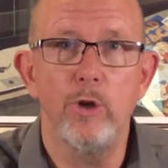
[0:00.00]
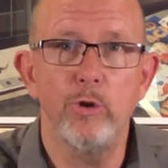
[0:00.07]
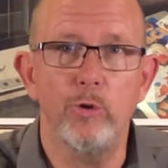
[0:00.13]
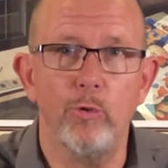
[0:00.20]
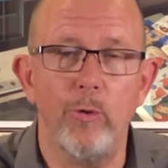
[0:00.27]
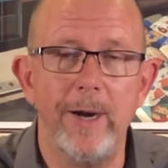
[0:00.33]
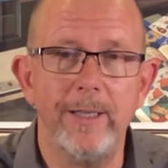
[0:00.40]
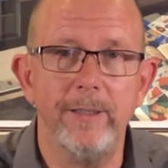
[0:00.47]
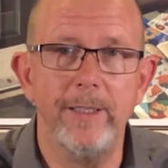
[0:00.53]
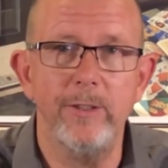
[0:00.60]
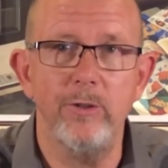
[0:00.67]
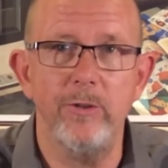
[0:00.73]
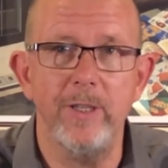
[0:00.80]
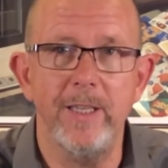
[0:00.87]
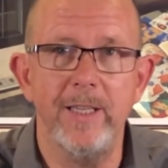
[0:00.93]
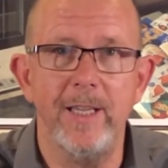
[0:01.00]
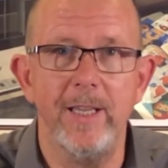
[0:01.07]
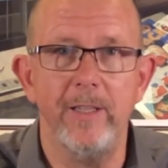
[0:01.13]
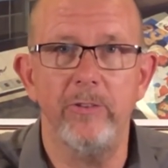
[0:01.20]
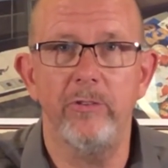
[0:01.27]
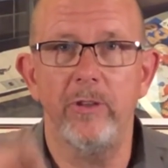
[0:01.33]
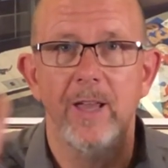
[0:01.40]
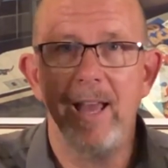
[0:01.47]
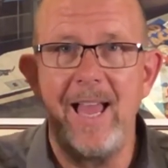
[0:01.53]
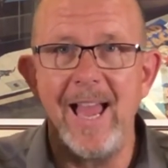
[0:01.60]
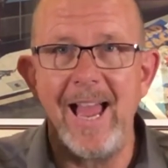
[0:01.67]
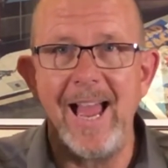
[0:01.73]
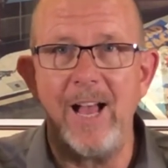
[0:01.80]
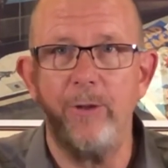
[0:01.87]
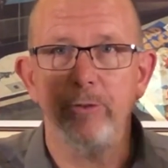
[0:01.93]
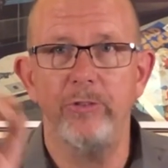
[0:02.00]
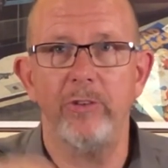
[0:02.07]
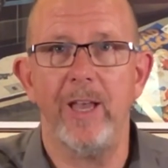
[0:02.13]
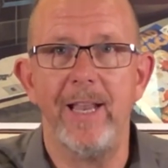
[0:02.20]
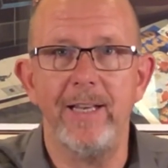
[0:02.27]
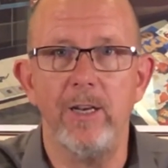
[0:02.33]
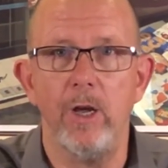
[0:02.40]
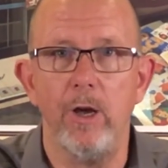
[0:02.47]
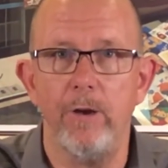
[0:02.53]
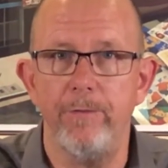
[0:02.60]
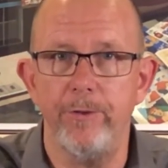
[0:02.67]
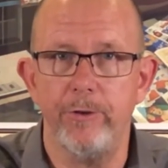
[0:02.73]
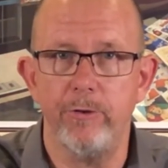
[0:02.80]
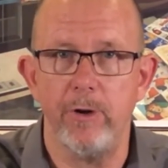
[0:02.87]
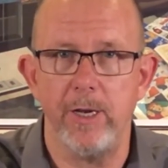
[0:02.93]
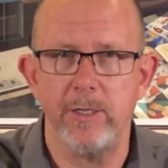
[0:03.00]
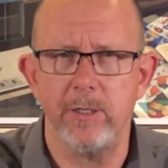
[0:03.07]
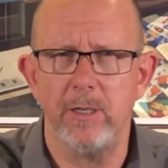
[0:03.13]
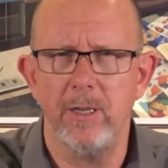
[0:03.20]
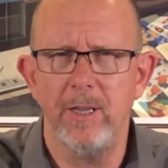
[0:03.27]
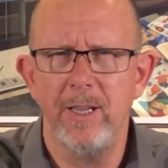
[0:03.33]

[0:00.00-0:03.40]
directly to the kids outside of the trust,